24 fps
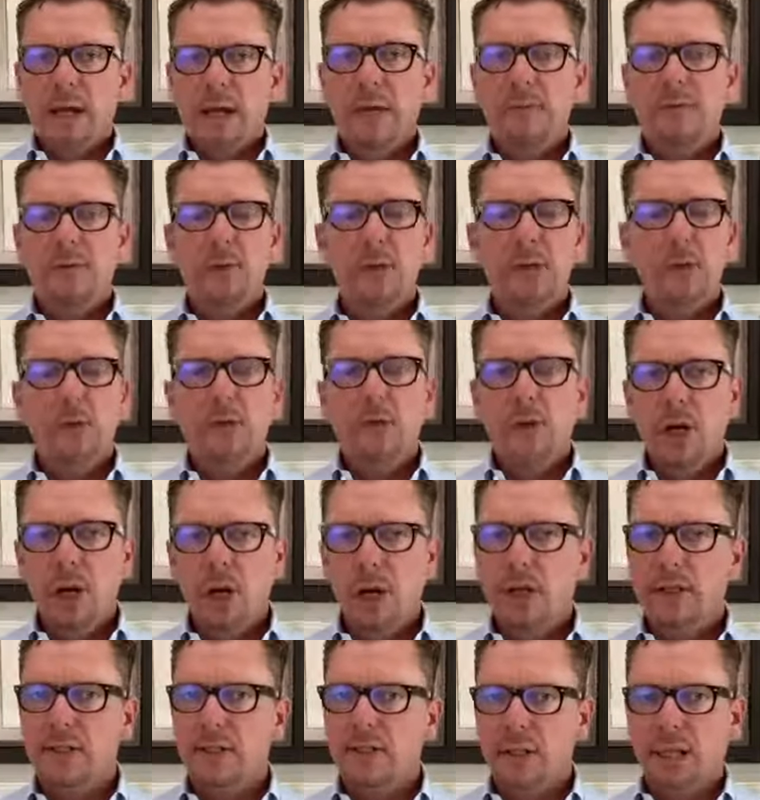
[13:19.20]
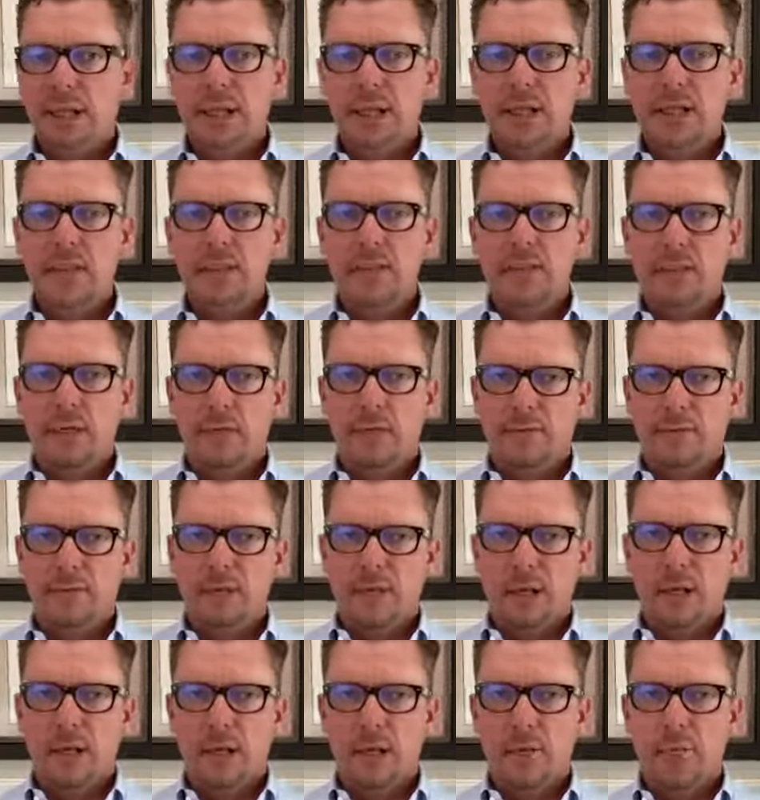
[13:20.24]
if you touch any
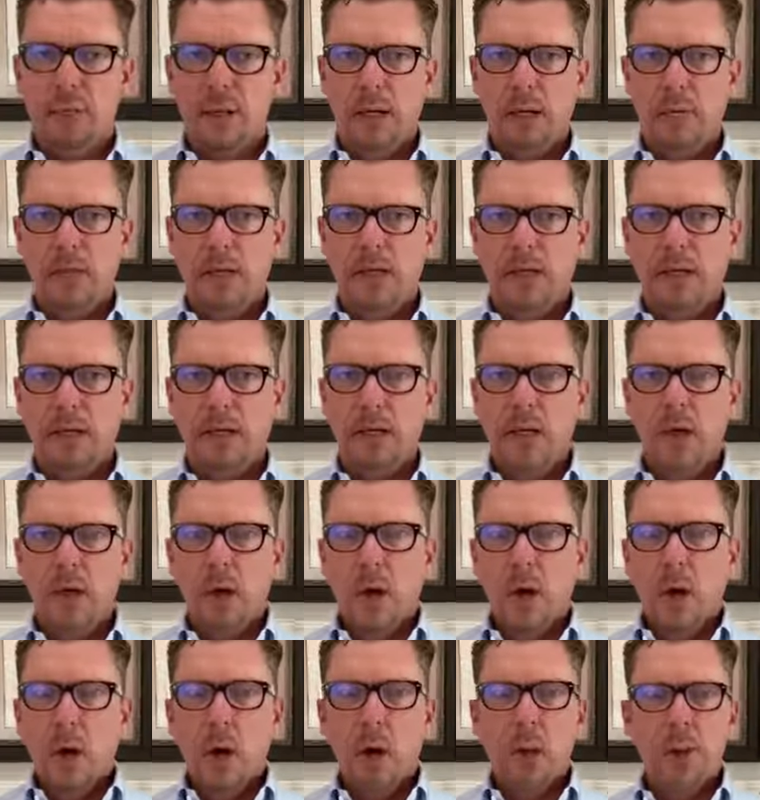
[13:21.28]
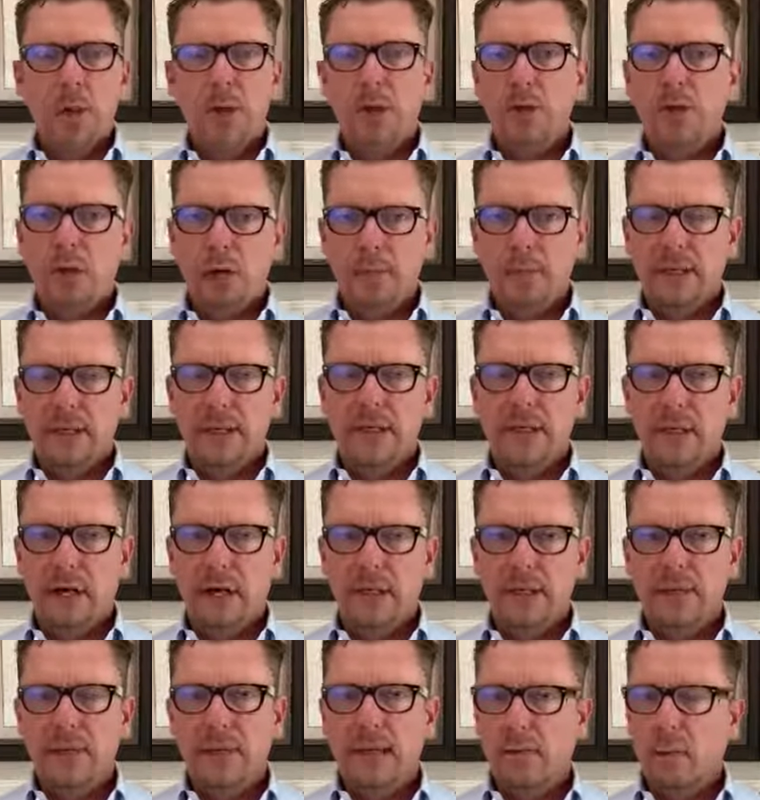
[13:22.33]
surface out in public or you come into
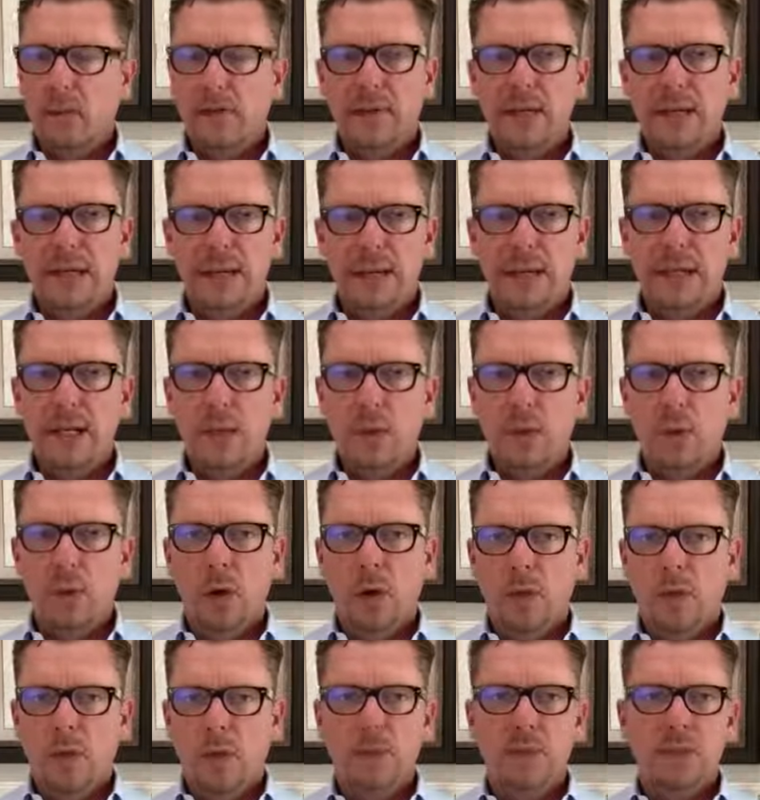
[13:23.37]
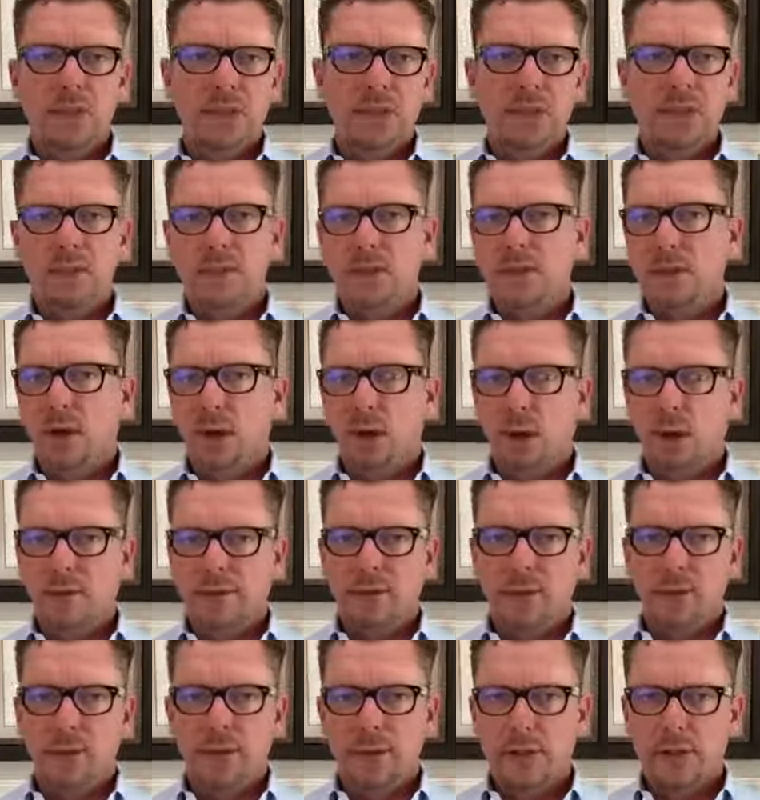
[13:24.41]
contact with anyone who sneezes,
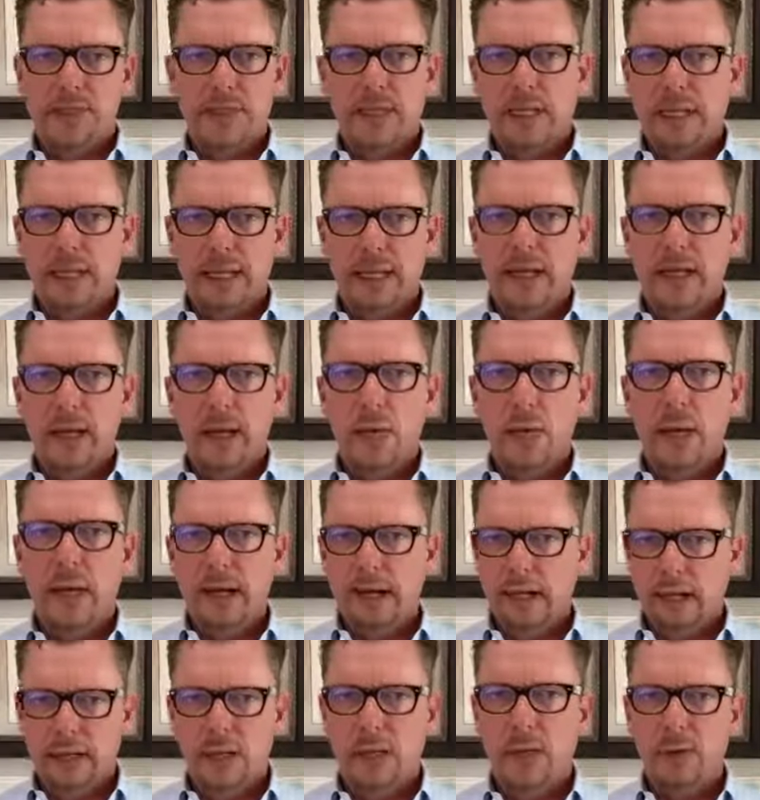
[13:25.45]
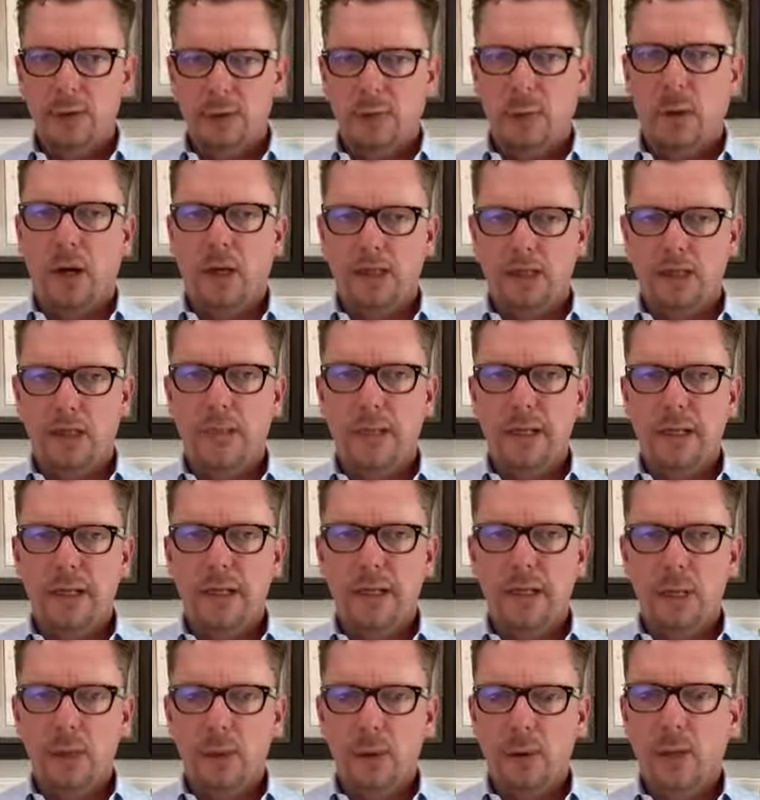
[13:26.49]
coughs, or is in any way in close proximity
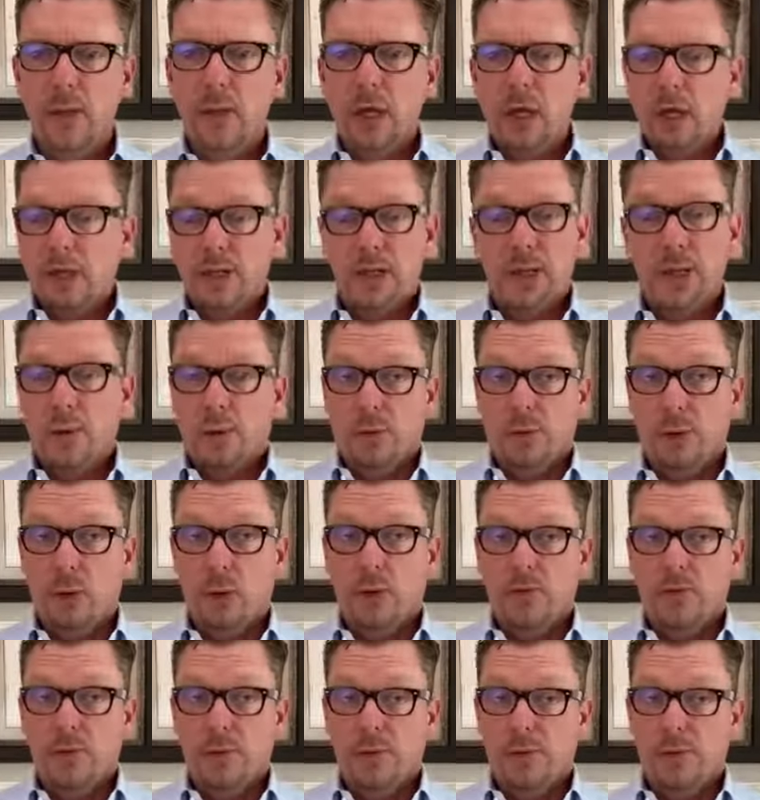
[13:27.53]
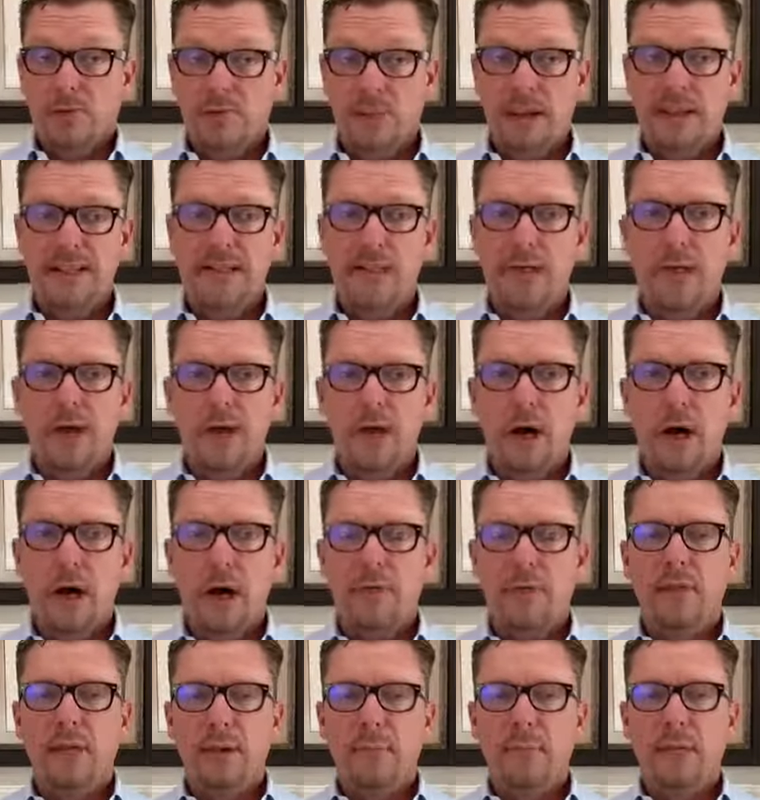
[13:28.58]
to you. You don't know if they're infected or
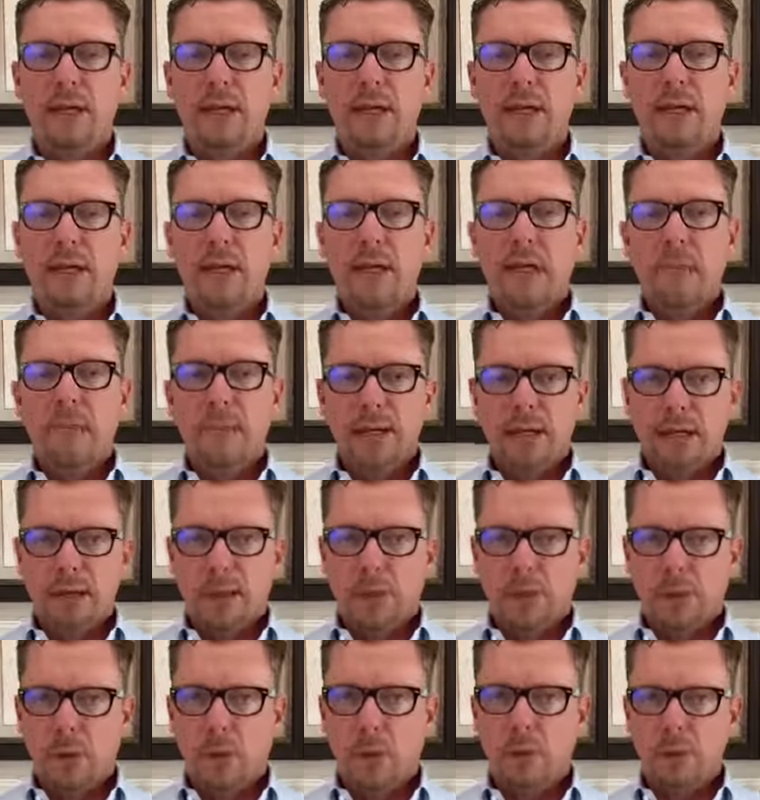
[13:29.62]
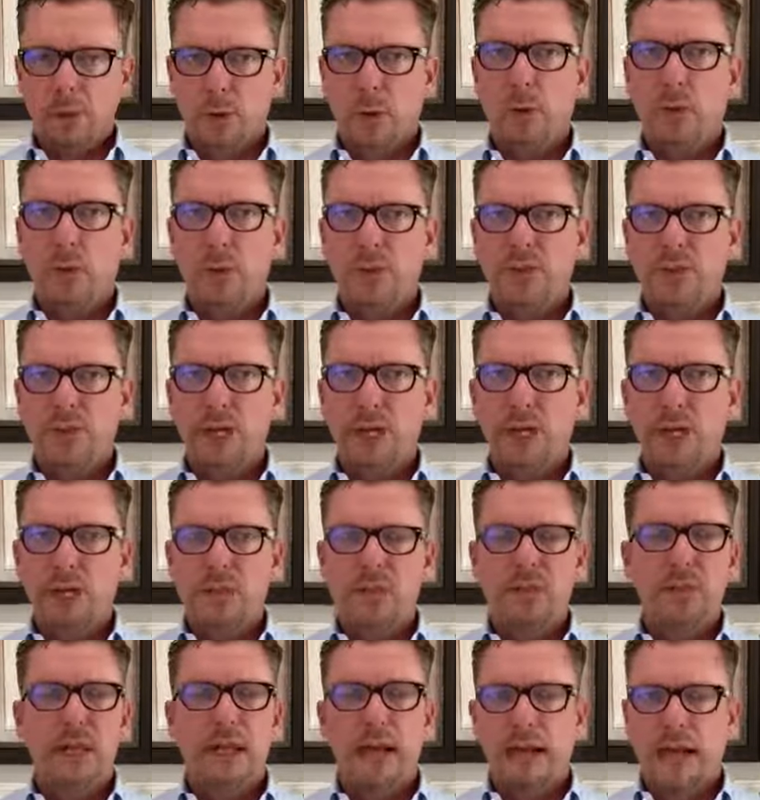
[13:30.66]
not. They may be in the prodromal
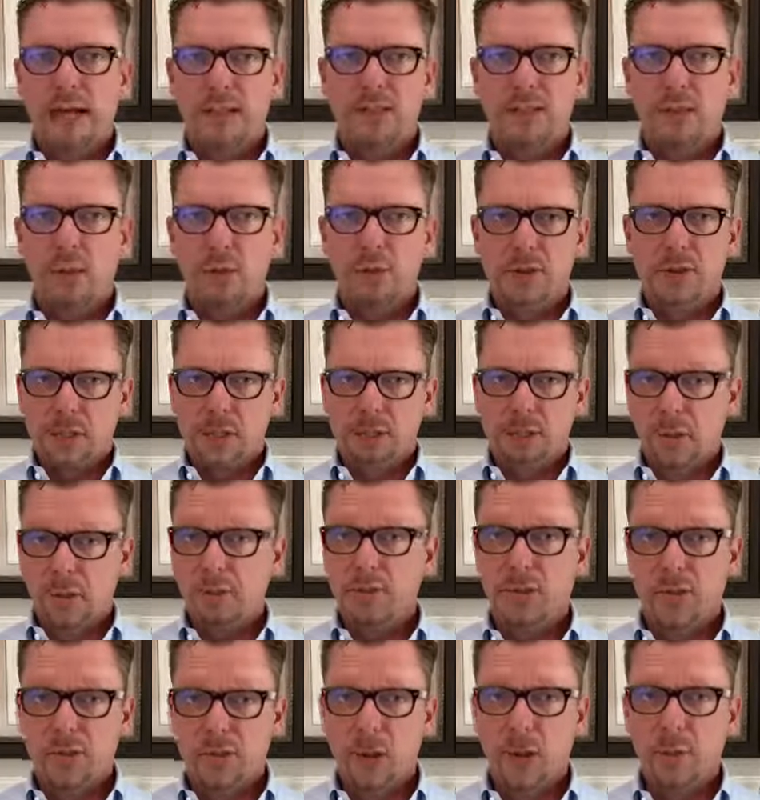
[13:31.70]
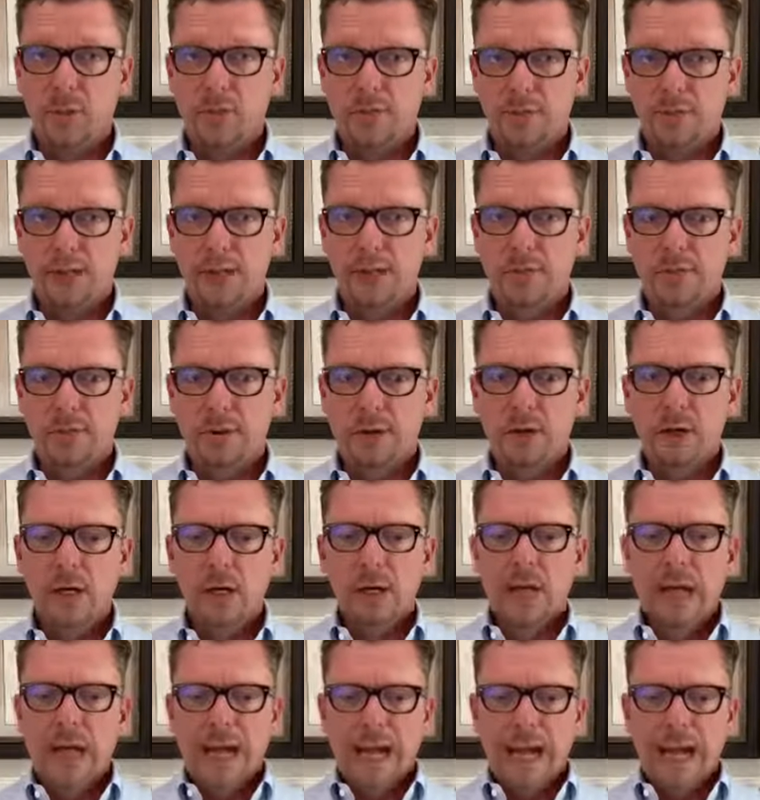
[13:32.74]
stage that has no symptoms and no fever.